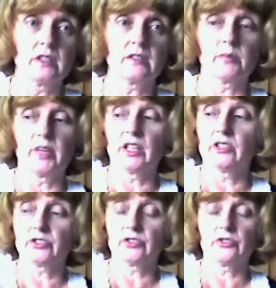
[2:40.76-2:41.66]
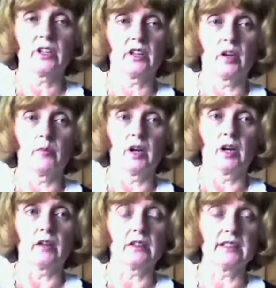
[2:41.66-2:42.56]
So making sure that
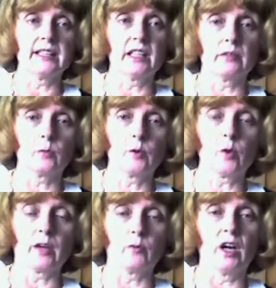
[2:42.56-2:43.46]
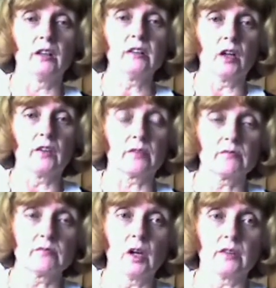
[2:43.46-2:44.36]
I'm cleaning it quite well, all
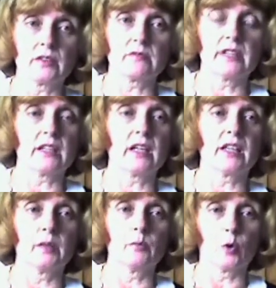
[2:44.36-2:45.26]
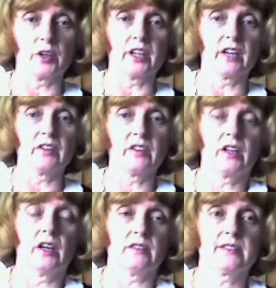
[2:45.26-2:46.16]
the cutting board and
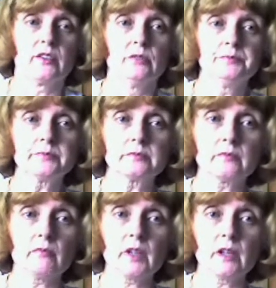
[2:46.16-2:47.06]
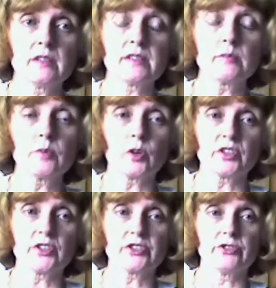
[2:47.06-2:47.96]
everything else. So it's
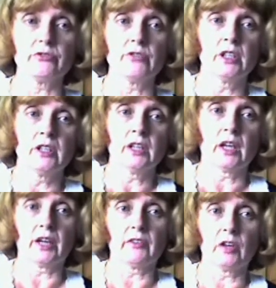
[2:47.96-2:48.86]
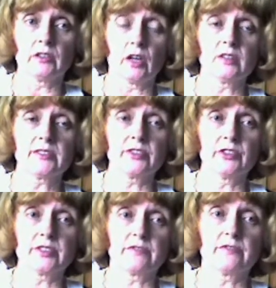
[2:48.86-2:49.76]
important to, and I've also
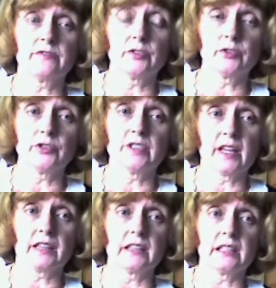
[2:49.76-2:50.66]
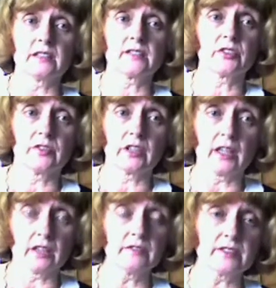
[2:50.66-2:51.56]
used a food handling sort of a
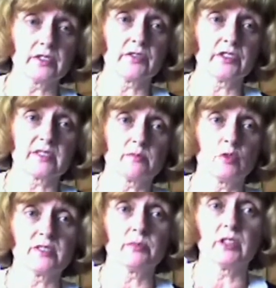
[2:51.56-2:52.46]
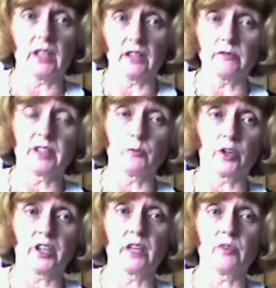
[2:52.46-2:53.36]
glove, sort of a disposable glove when I'm
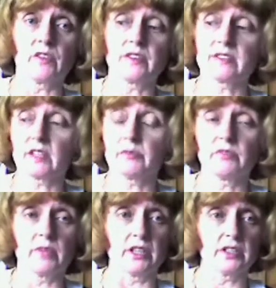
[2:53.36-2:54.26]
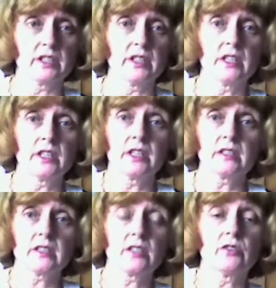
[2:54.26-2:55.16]
working with this type of meat.
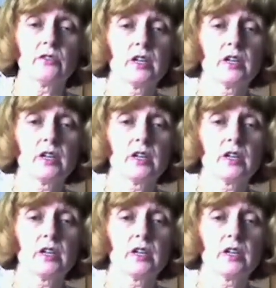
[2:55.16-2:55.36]
So